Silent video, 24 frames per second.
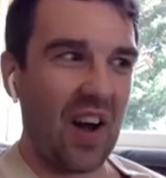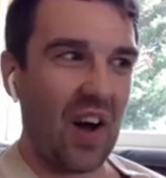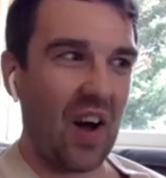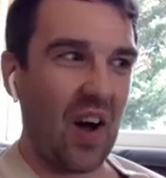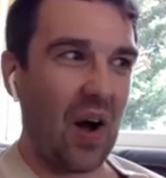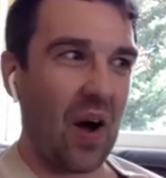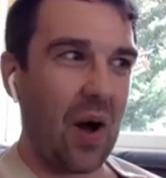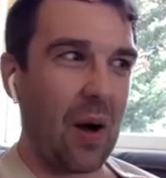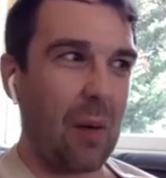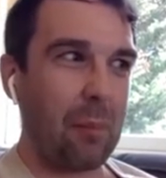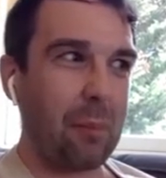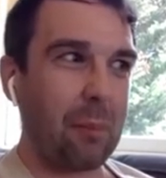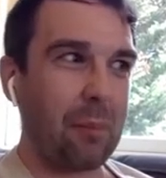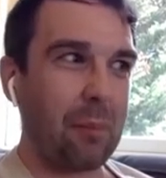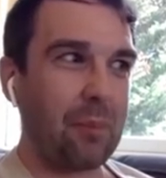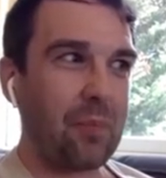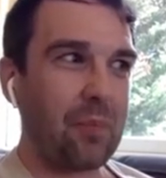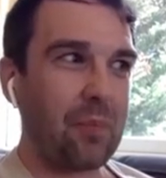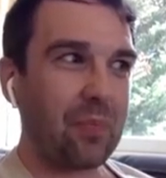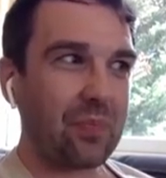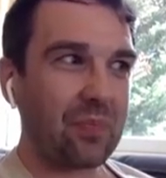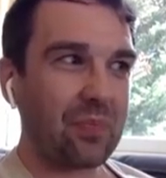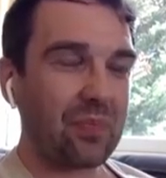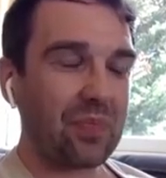Um,
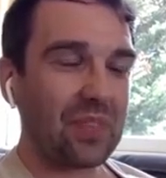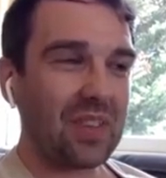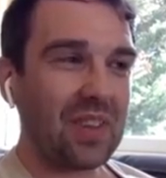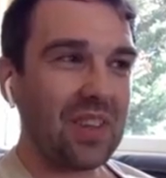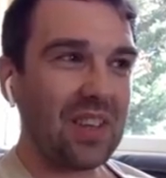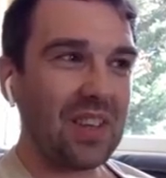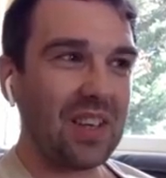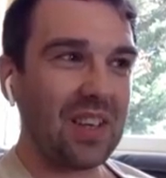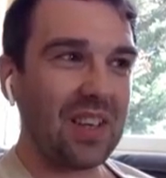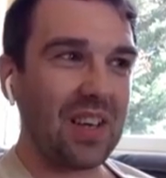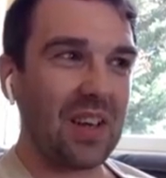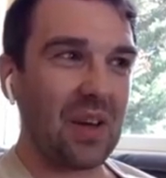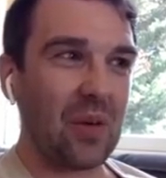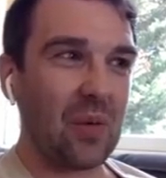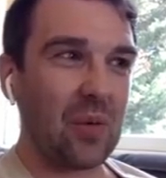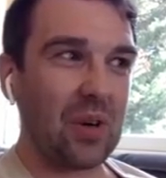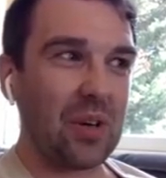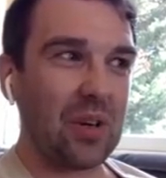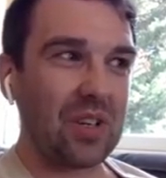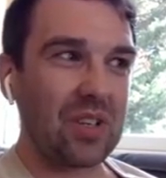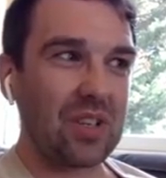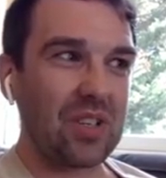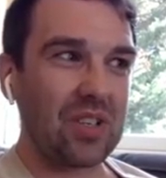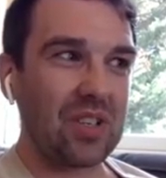it
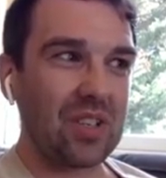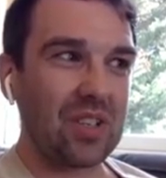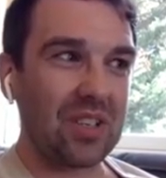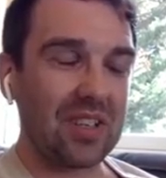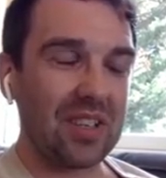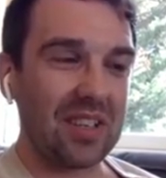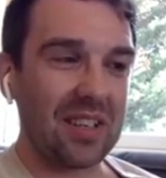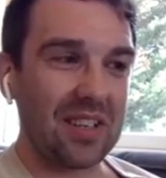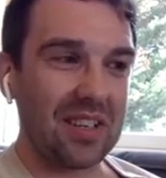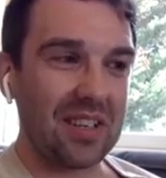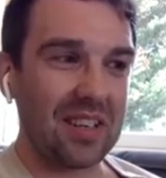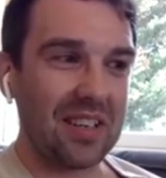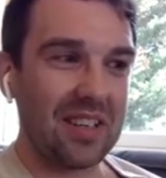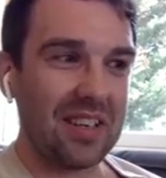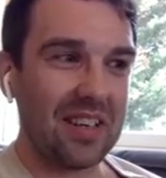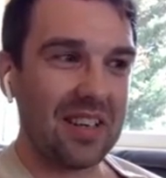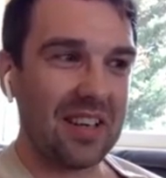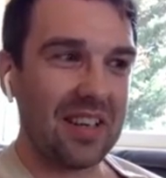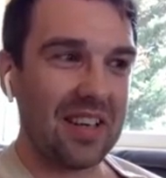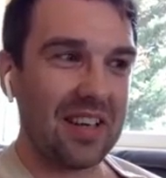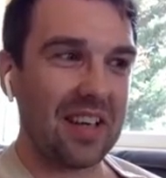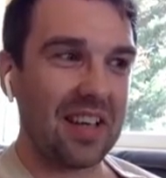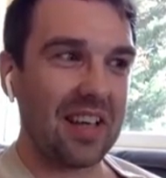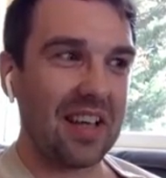was.
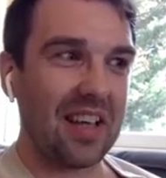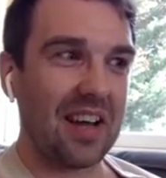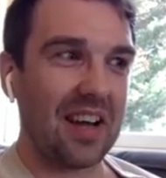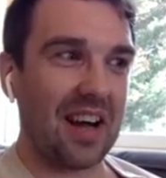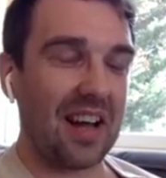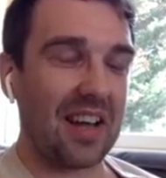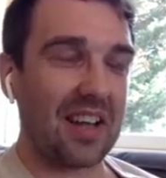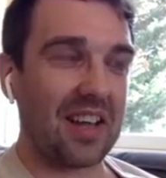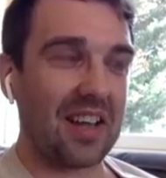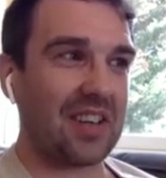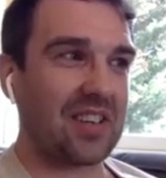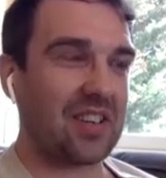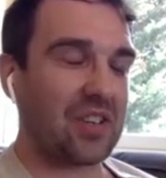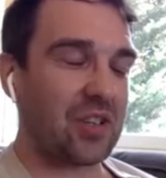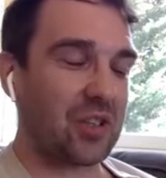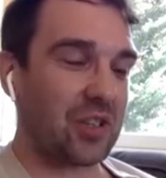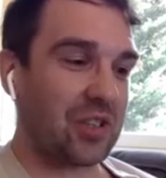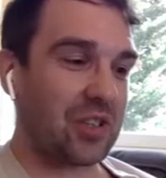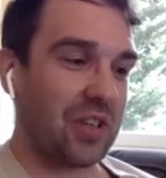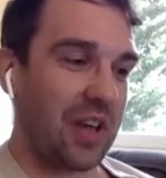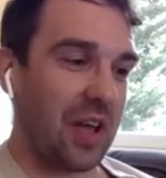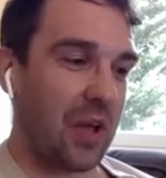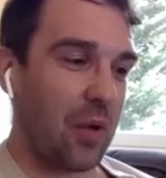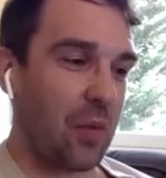It
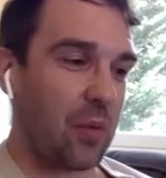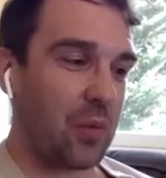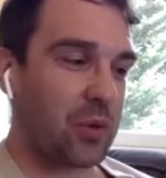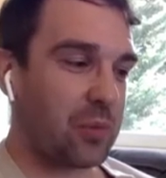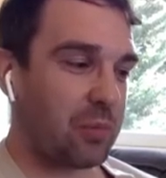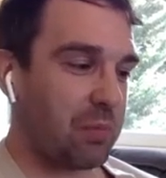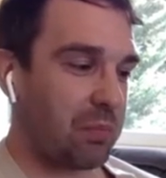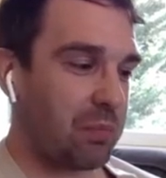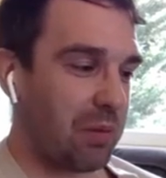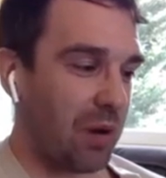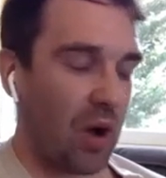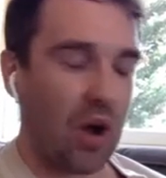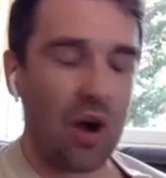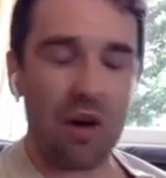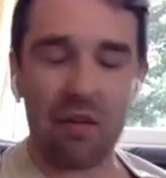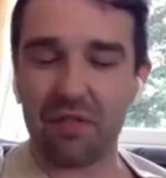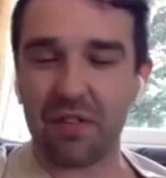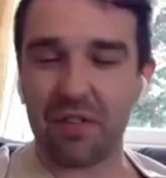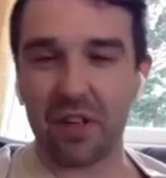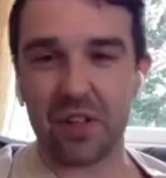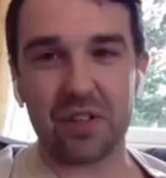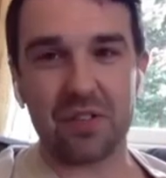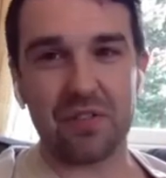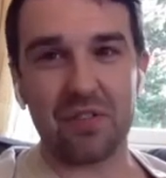just it was
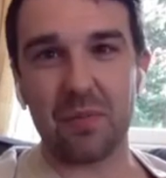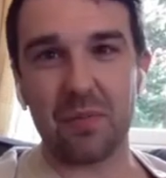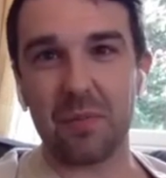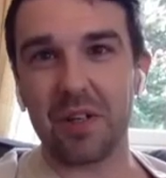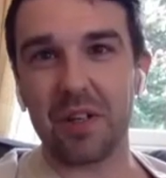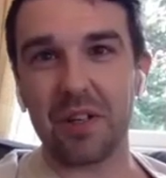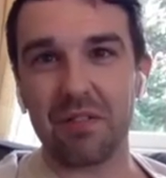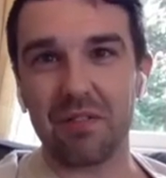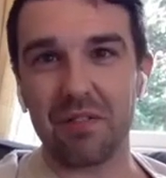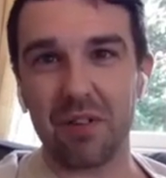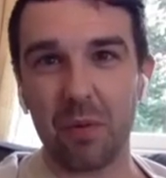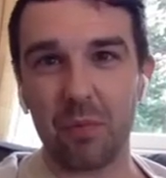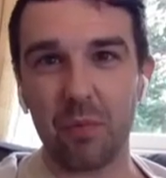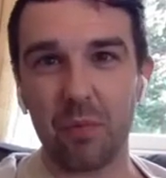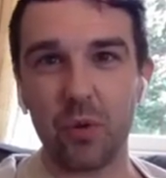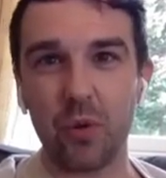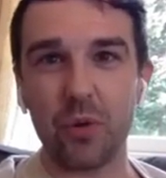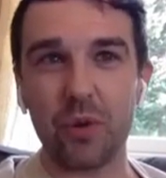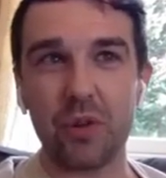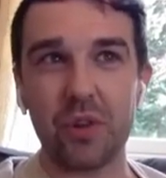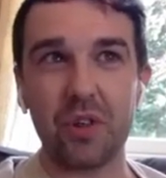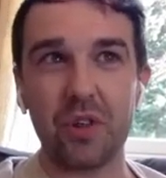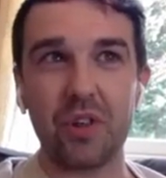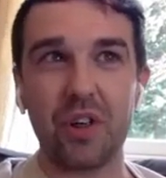perfect for me from
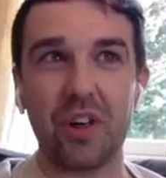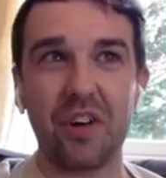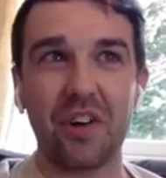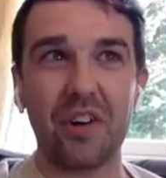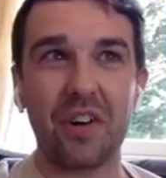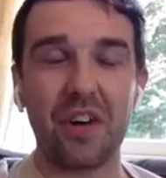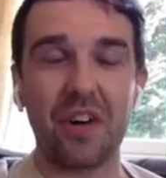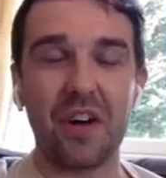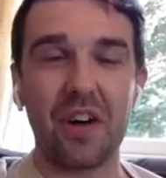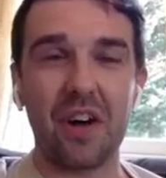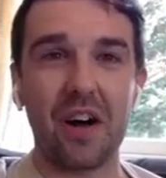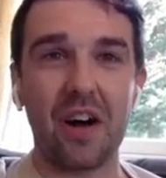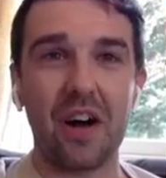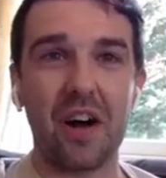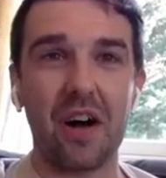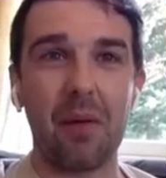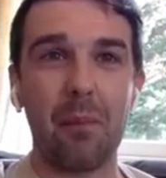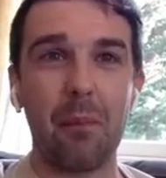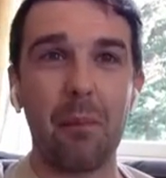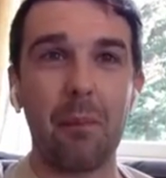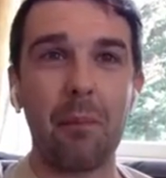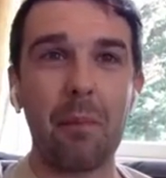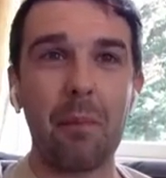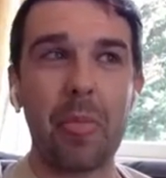Naughty Dog.
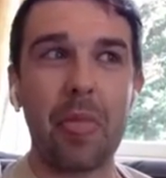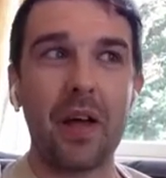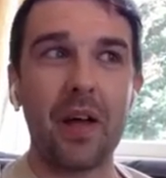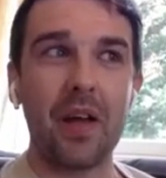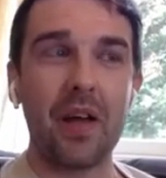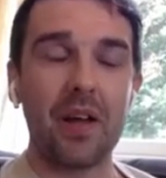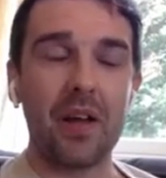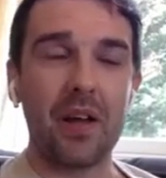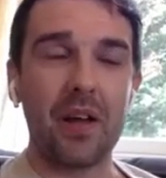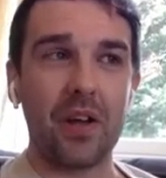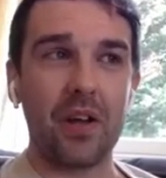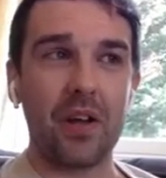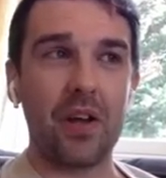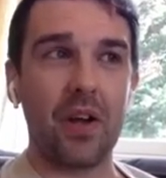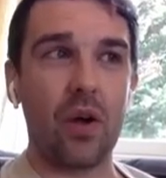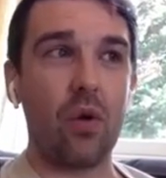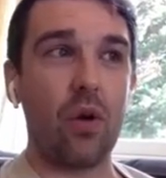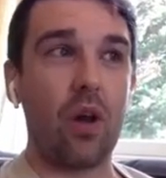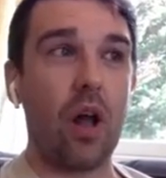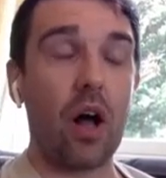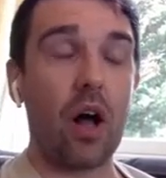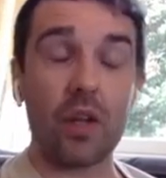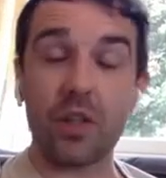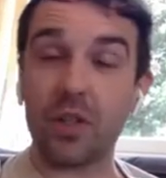Um, you know,
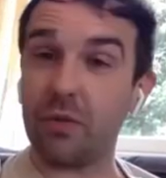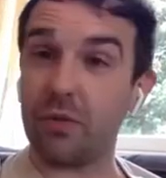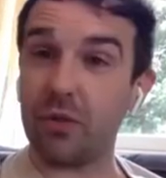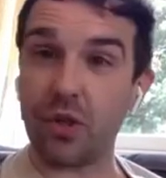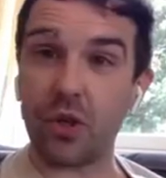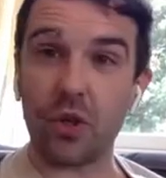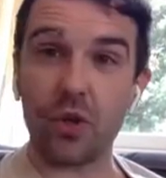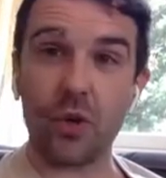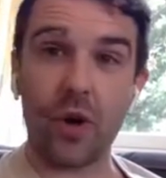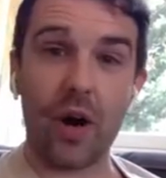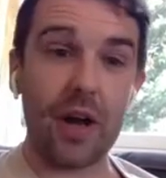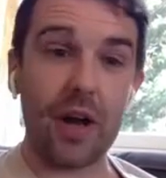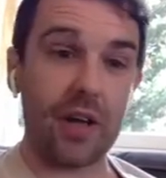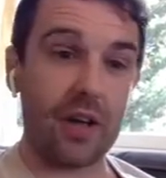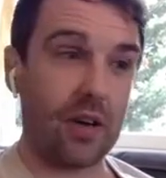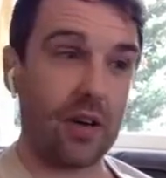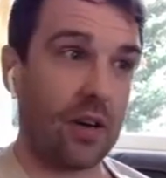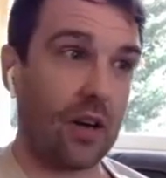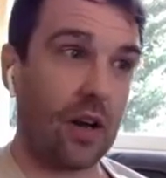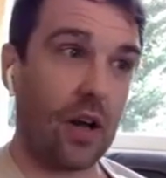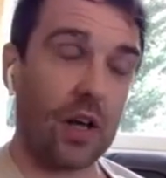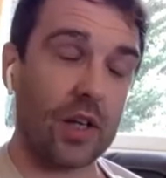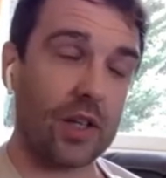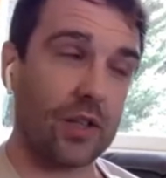Last of Us great.
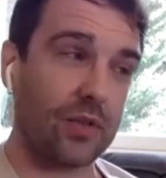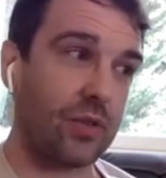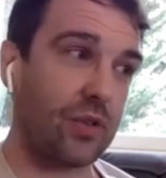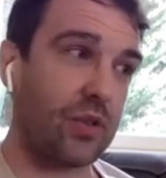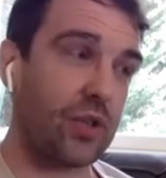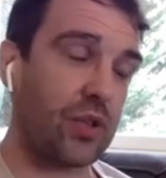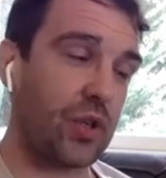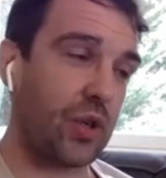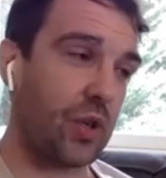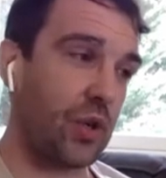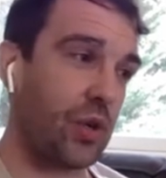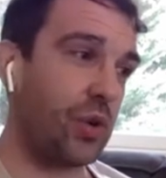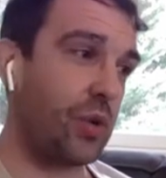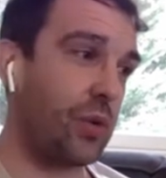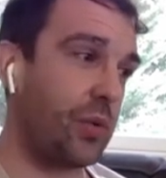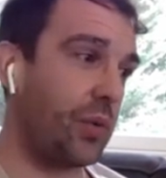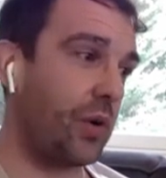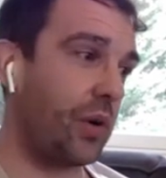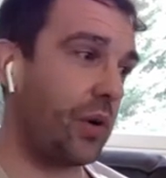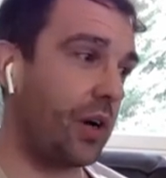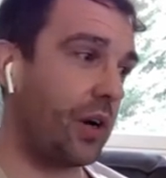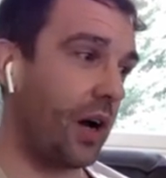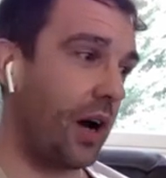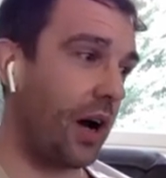Last of Us two.